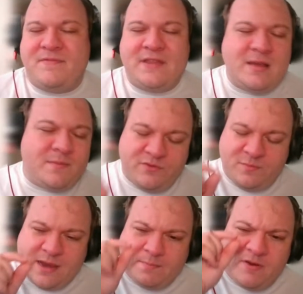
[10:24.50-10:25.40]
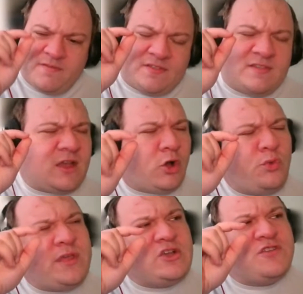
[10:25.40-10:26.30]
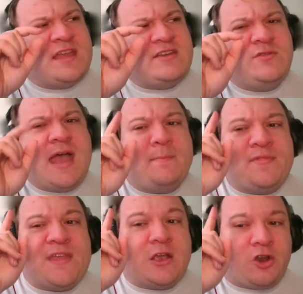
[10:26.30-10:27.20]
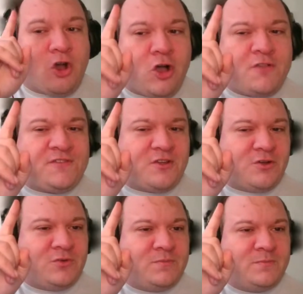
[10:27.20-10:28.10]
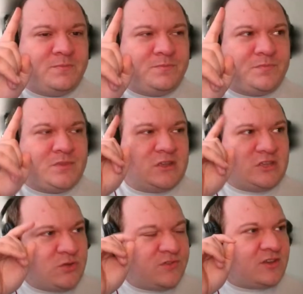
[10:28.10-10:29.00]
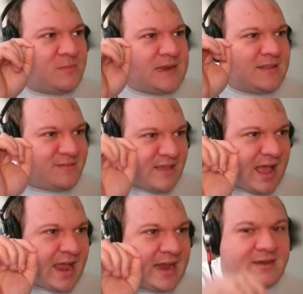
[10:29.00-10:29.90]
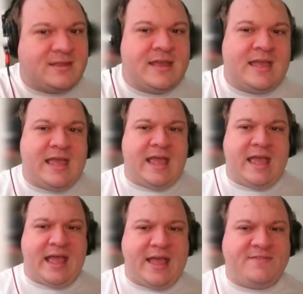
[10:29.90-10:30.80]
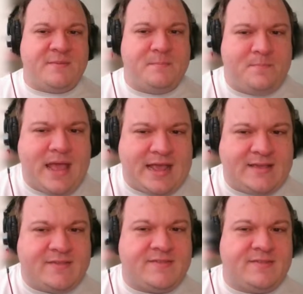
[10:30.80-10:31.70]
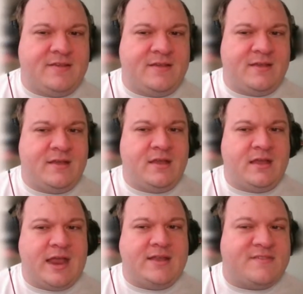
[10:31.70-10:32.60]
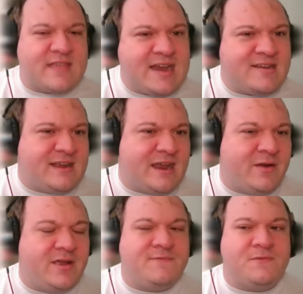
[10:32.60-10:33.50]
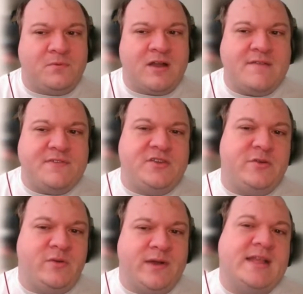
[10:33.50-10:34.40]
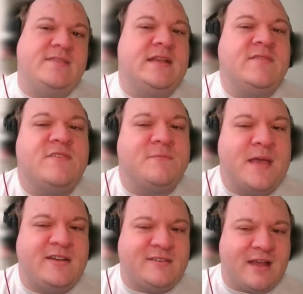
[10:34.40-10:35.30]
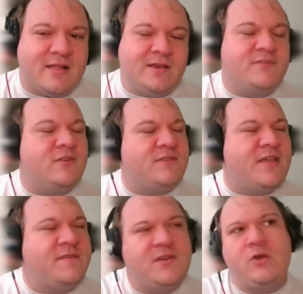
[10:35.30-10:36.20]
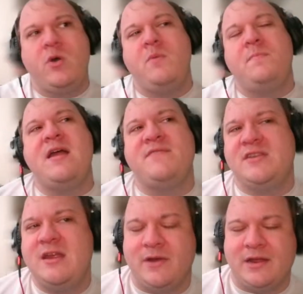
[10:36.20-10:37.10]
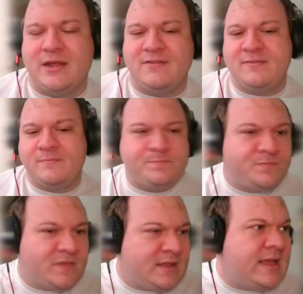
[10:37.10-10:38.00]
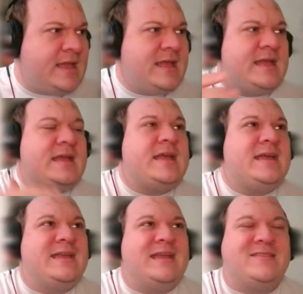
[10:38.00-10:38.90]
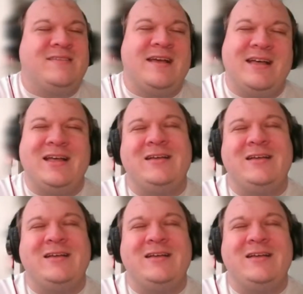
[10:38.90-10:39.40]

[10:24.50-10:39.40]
But for them, it was make perfect sense. Not only could they do that, but they could also use it to be designed as a base and staging area for privateering raids against the Spanish colonies to the south. If you don't know what privateering is, it's